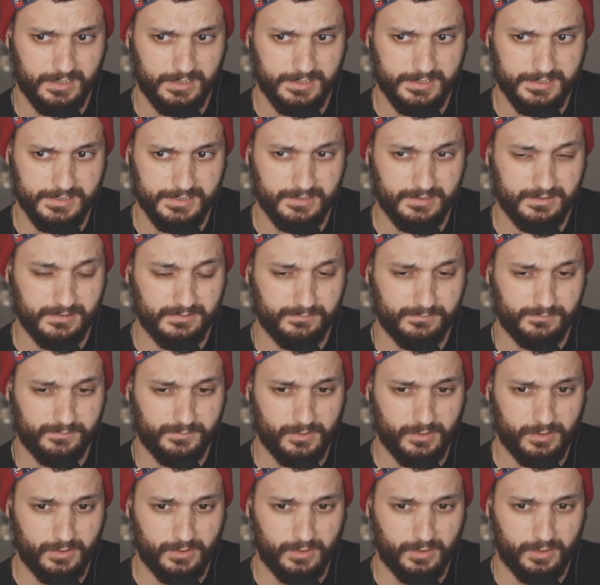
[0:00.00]
Let's
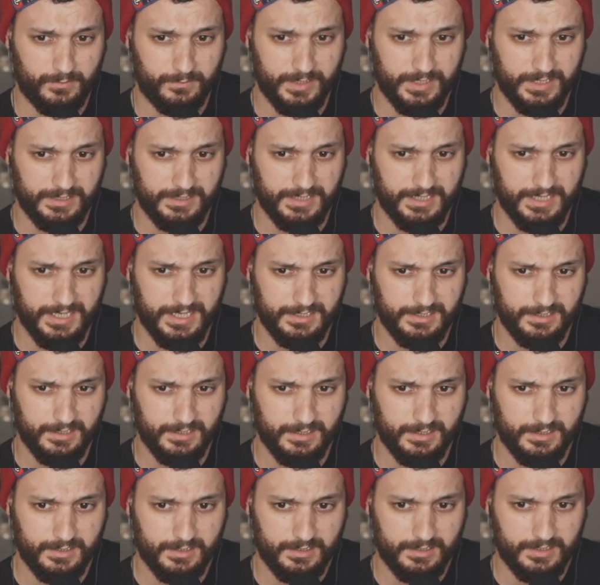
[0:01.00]
open it again.
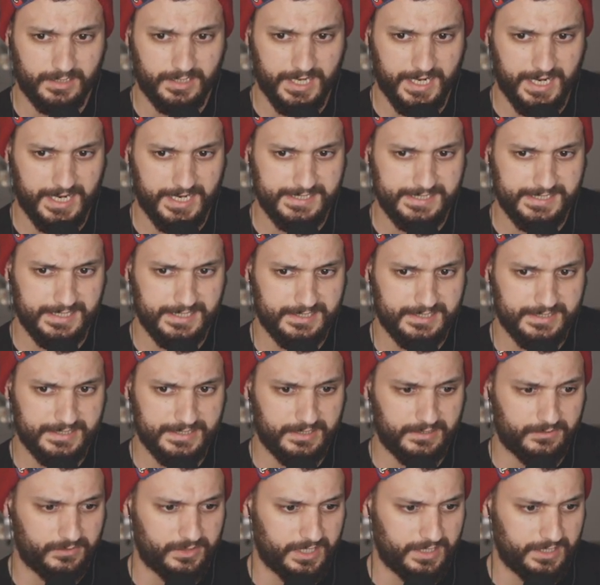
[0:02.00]
Yeah, I see it's
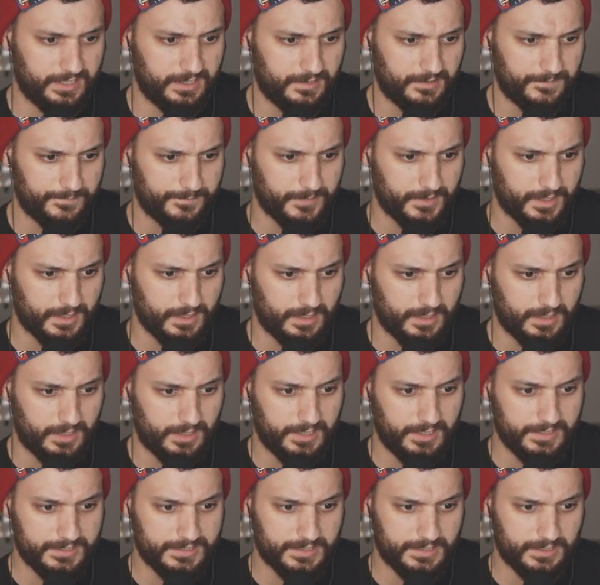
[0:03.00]
still running.
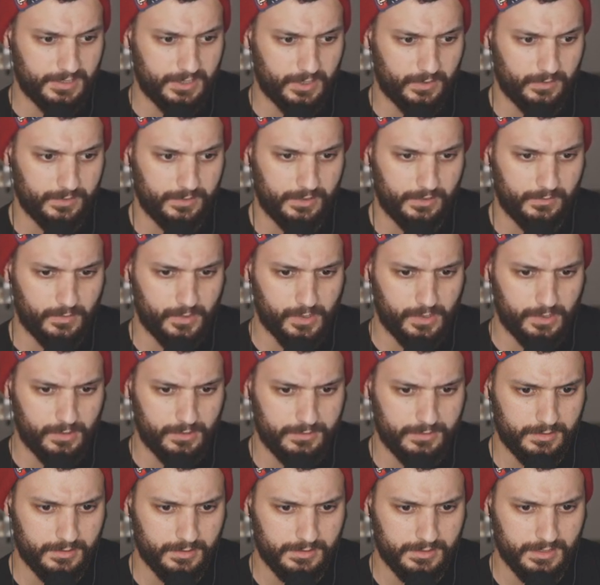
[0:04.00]
Let's load the
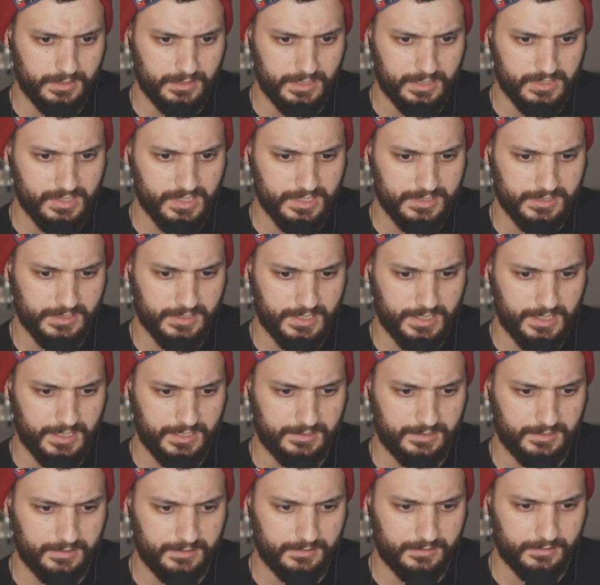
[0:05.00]
world that I just
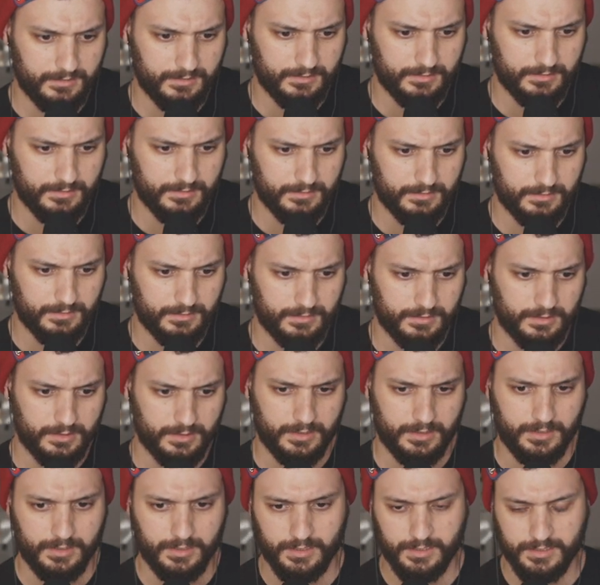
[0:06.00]
created
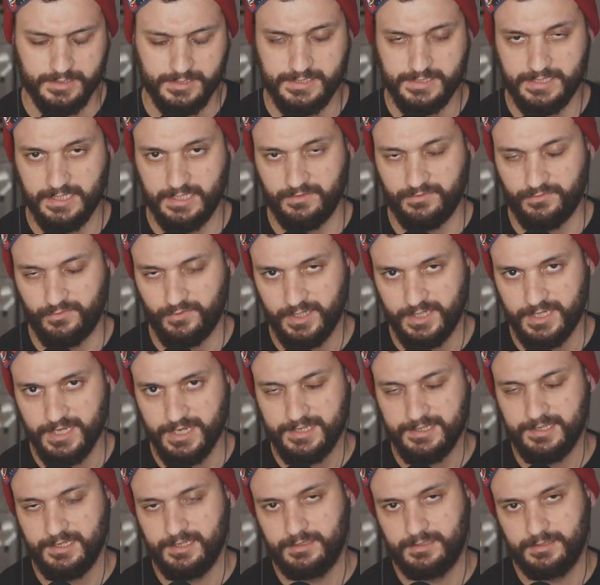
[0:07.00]
and see if we
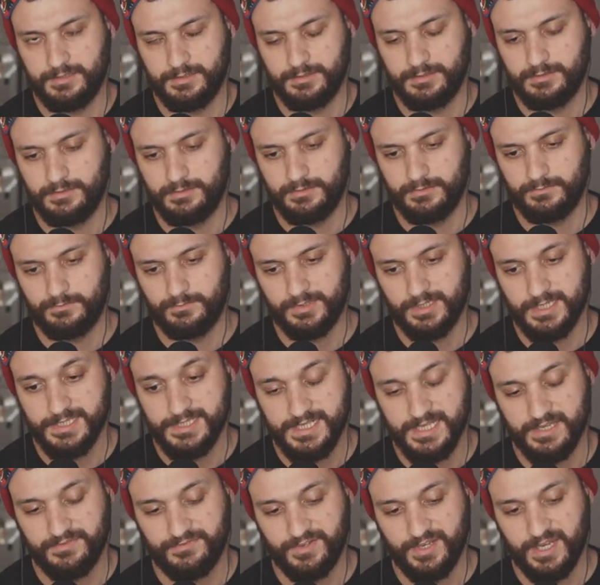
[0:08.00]
got it.
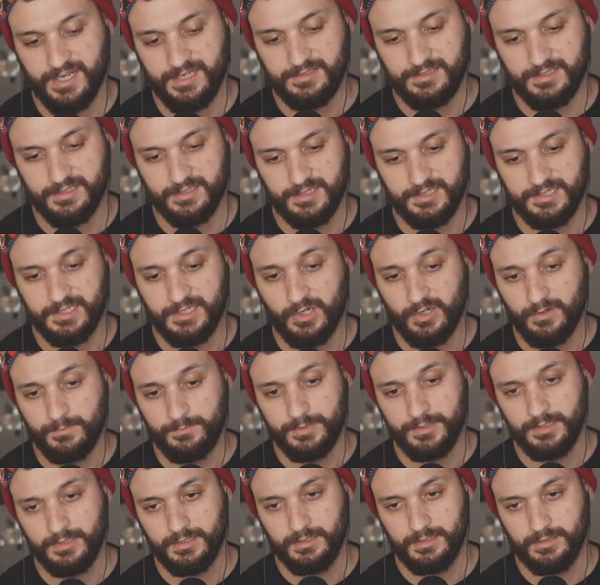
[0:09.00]
Press F8 and I
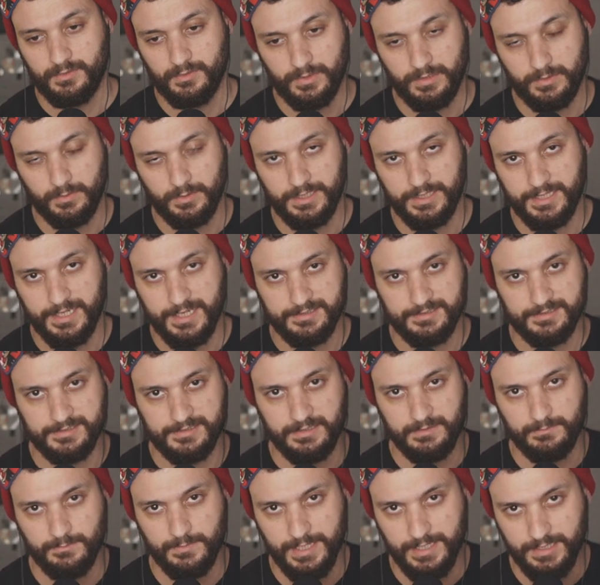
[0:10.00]
hope we will get
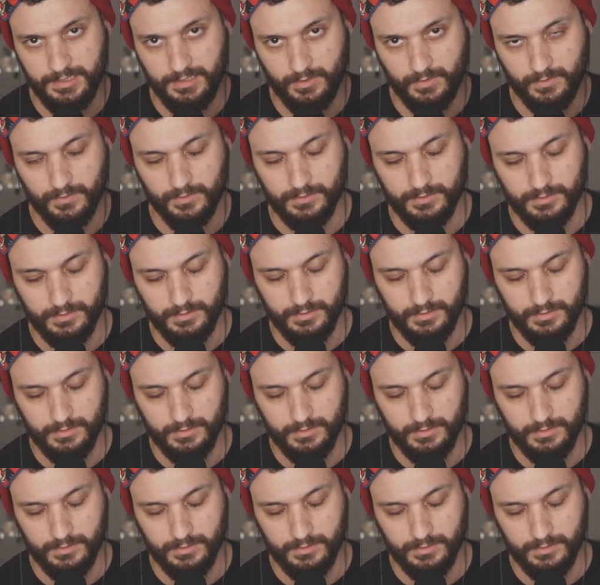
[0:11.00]
the menu.